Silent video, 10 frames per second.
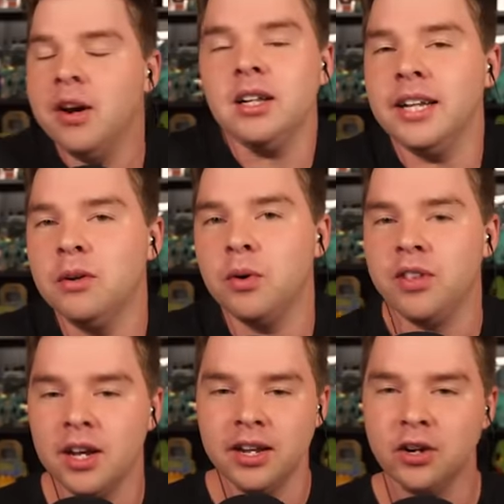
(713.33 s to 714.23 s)
I'm going to lead with
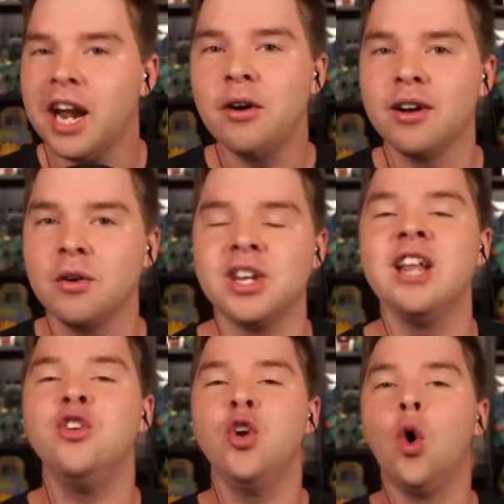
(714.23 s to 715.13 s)
uh, your Gyarados,
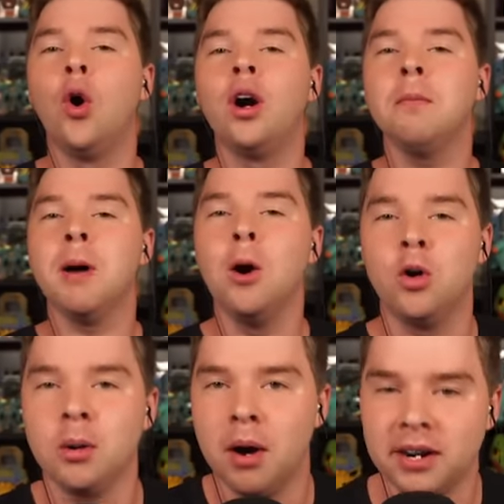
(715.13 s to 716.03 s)
and your
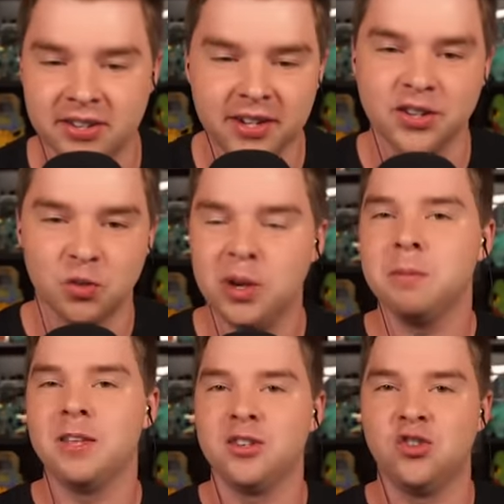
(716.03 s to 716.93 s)
Pokemon is going to sweep
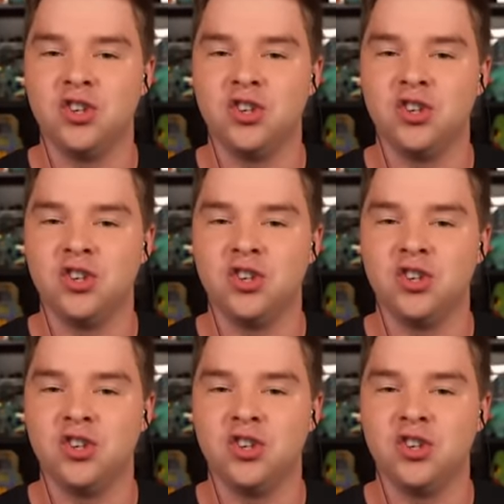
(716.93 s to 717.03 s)
this